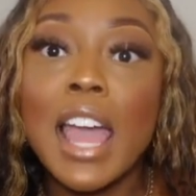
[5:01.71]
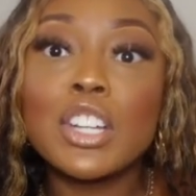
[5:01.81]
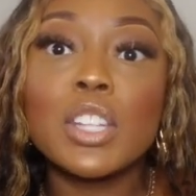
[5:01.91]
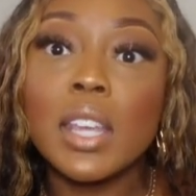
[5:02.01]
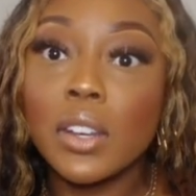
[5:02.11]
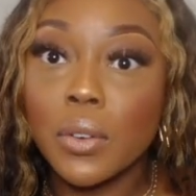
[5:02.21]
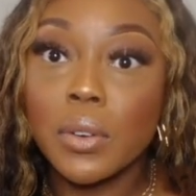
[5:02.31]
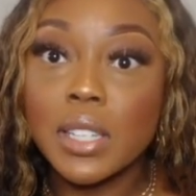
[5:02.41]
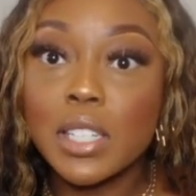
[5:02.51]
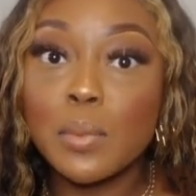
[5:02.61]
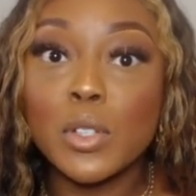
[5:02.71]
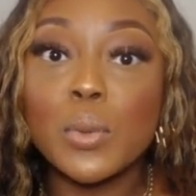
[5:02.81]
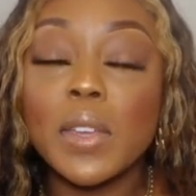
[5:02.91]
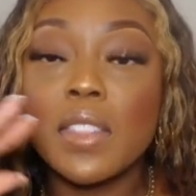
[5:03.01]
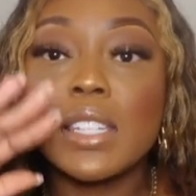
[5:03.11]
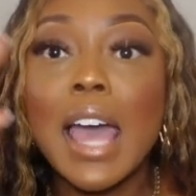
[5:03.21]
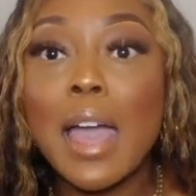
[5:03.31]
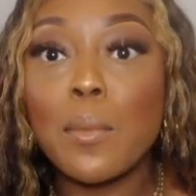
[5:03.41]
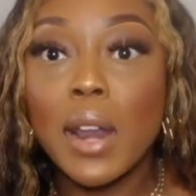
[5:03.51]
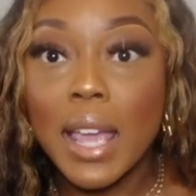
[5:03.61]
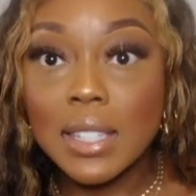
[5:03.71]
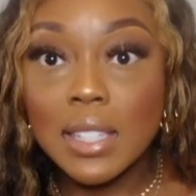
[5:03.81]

actually increased between the time when I